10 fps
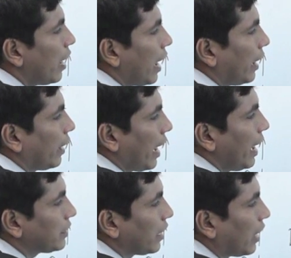and
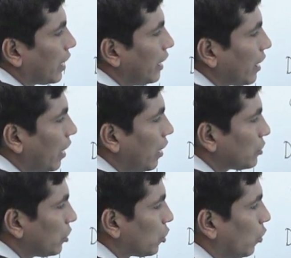as earlier
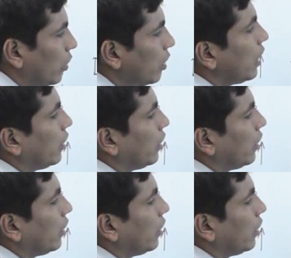also told,